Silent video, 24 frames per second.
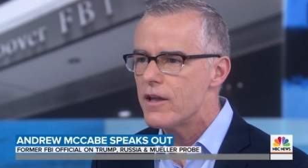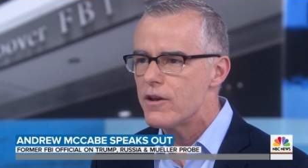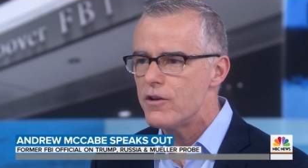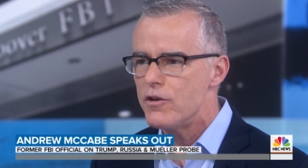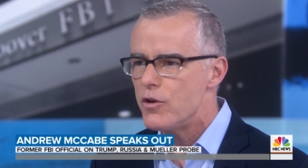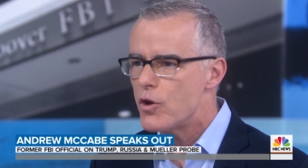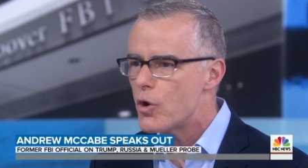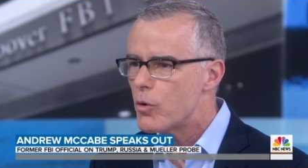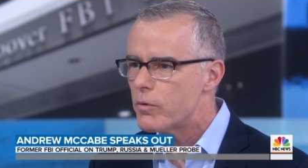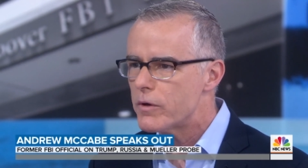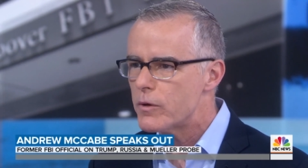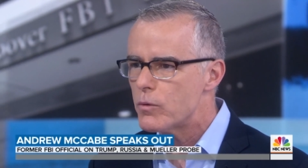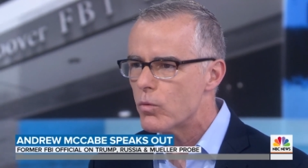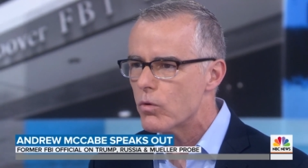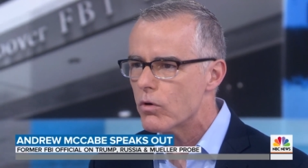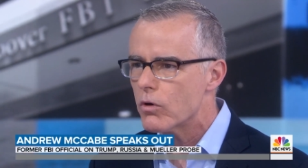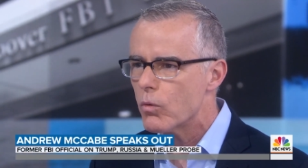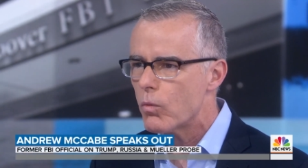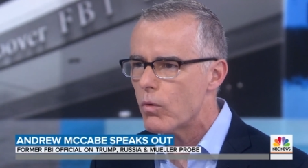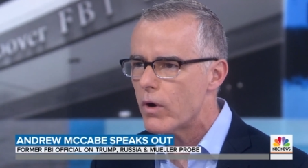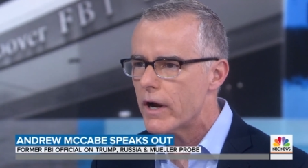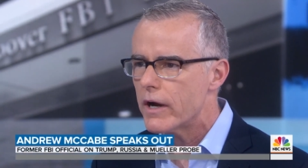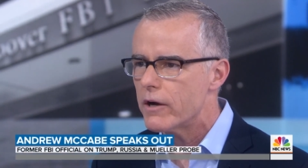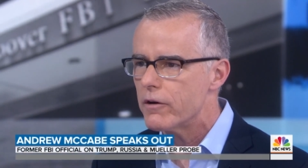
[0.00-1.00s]
Nobody wore
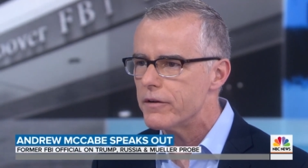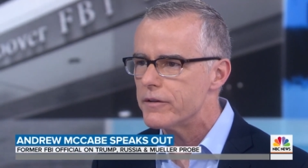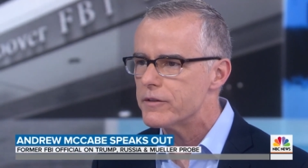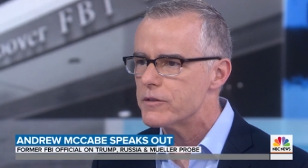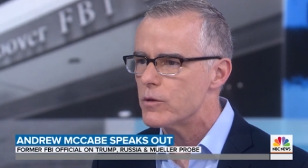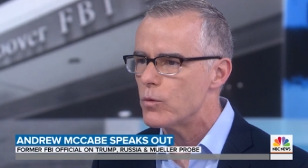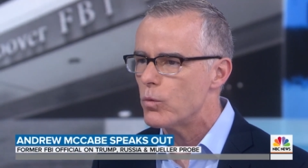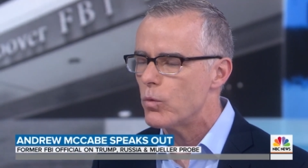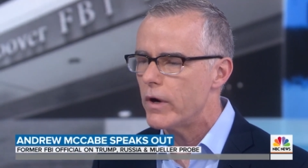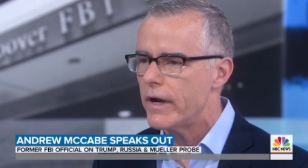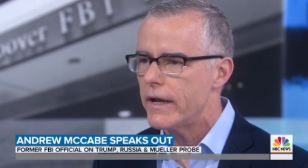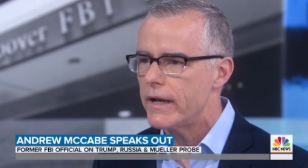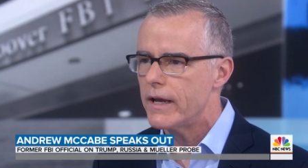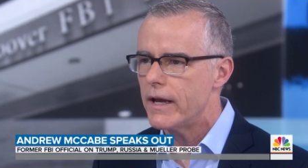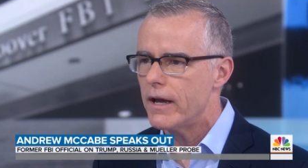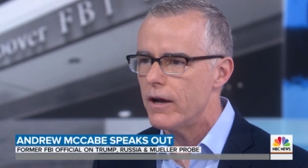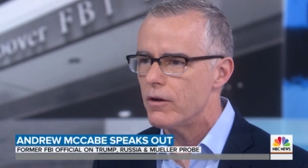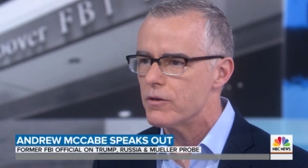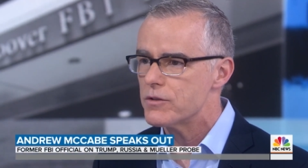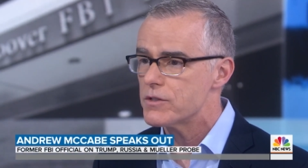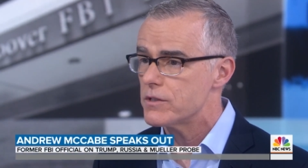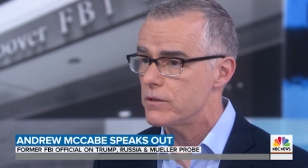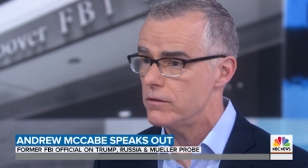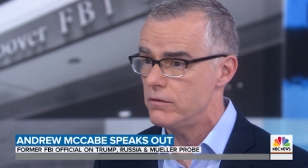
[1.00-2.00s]
a wire into the White
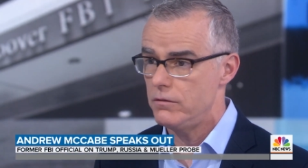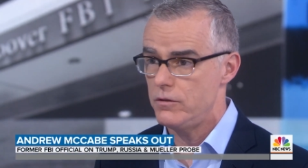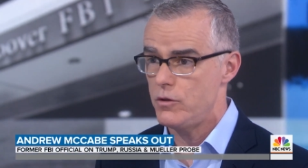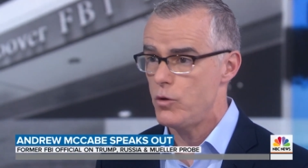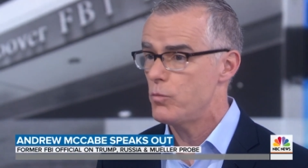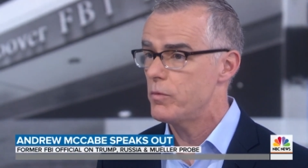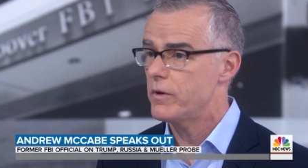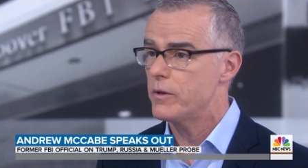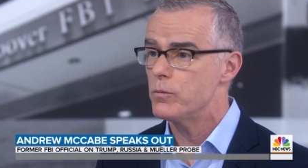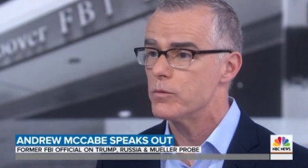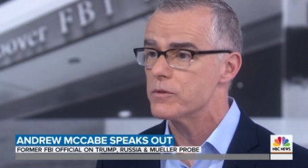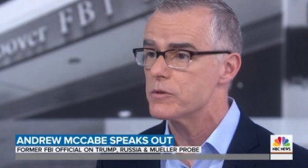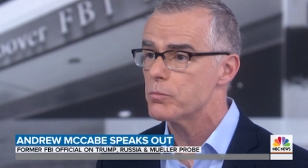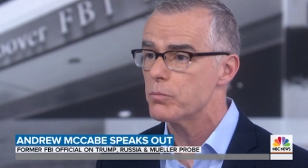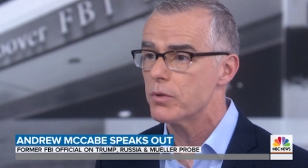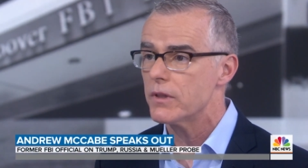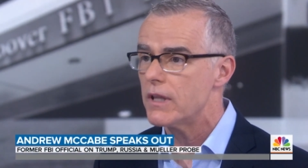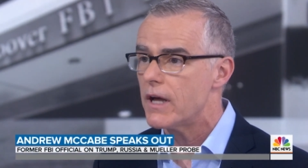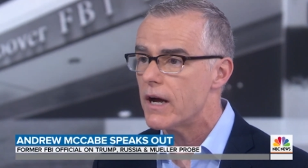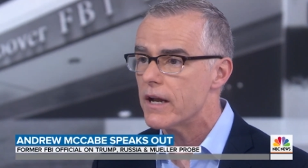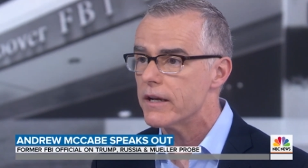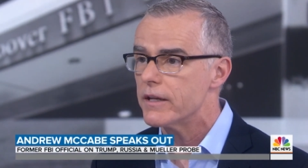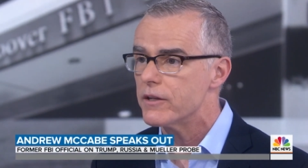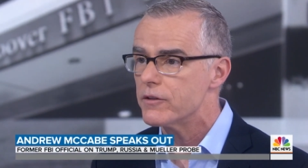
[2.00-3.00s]
House. Nobody was
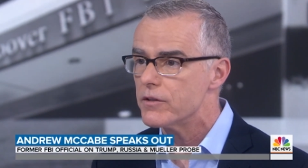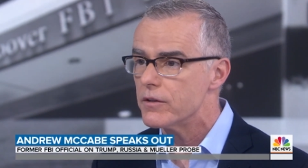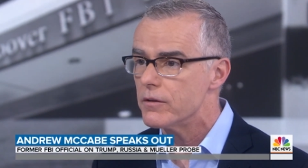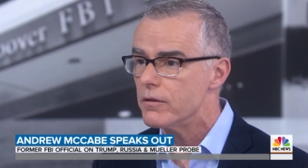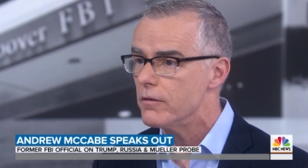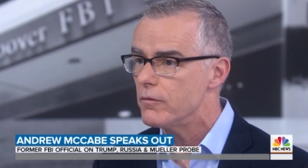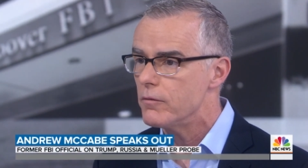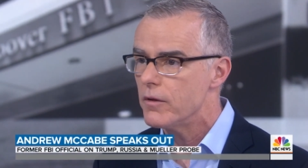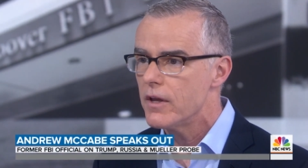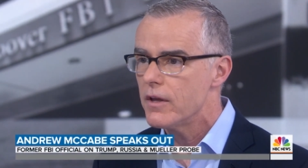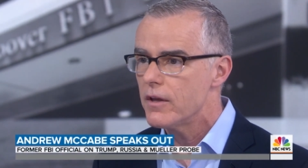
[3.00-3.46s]
plotting to,